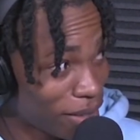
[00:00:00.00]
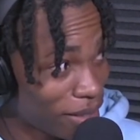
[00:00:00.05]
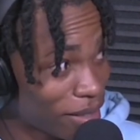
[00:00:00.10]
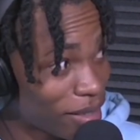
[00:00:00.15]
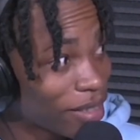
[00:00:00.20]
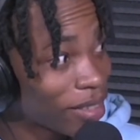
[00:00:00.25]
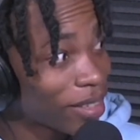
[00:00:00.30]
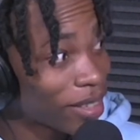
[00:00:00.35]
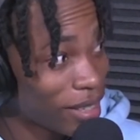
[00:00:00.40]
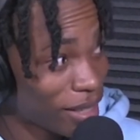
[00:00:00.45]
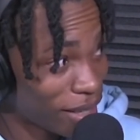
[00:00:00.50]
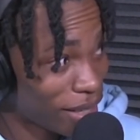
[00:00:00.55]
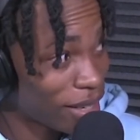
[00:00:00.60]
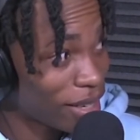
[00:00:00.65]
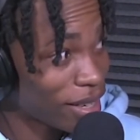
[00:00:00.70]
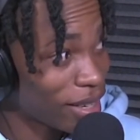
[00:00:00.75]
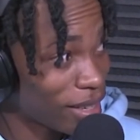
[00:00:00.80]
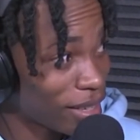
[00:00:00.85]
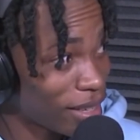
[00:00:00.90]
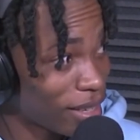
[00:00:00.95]
Mm. you get
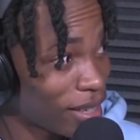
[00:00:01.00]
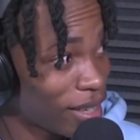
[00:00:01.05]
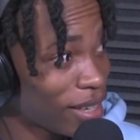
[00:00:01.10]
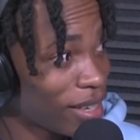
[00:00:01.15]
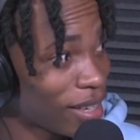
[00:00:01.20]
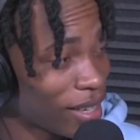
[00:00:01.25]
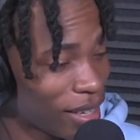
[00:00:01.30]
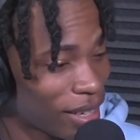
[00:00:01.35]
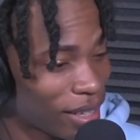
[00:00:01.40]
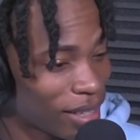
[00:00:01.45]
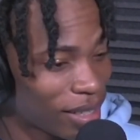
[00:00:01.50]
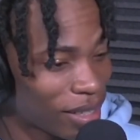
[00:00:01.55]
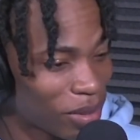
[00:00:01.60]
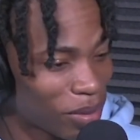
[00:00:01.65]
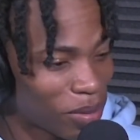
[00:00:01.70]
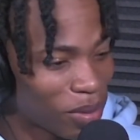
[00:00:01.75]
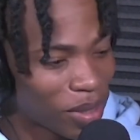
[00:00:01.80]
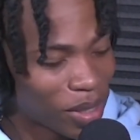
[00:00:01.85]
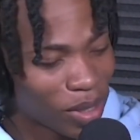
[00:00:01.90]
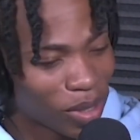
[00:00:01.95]
attention. Yeah. All right.
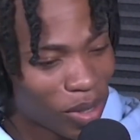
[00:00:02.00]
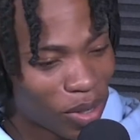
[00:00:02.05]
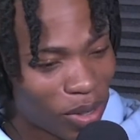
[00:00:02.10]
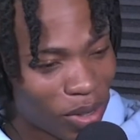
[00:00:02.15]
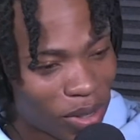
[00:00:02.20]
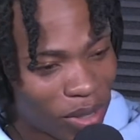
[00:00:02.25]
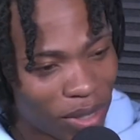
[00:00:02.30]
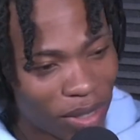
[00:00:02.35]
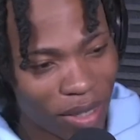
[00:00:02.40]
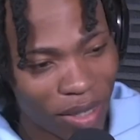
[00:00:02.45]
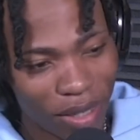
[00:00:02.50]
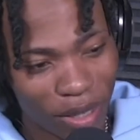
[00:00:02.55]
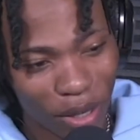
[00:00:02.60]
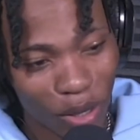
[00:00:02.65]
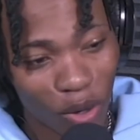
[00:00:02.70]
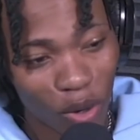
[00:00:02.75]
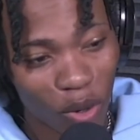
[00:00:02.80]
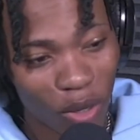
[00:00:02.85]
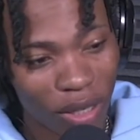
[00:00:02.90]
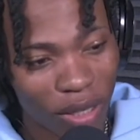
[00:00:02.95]
So
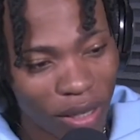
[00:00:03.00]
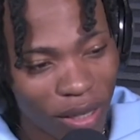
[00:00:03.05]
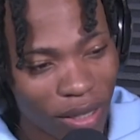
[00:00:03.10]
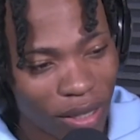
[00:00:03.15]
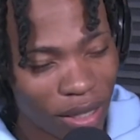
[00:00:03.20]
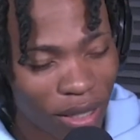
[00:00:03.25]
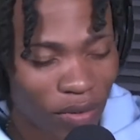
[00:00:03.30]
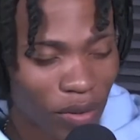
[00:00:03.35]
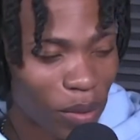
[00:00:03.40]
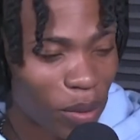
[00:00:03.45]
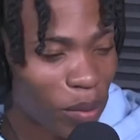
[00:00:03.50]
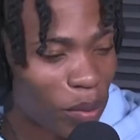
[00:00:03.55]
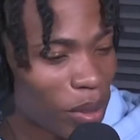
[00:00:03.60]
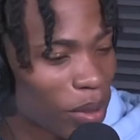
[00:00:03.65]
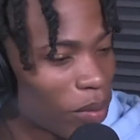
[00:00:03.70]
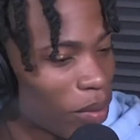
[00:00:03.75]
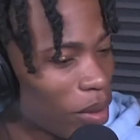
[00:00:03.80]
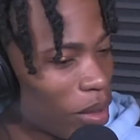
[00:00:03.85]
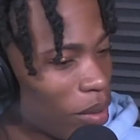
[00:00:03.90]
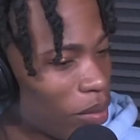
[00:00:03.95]
the good is from the
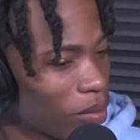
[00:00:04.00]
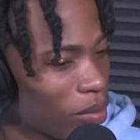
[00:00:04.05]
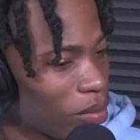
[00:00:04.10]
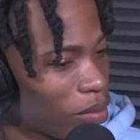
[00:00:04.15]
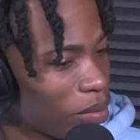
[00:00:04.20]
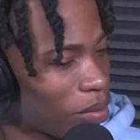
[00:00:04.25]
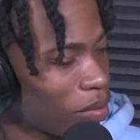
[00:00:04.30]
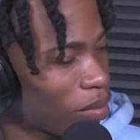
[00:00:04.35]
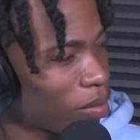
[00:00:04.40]
people them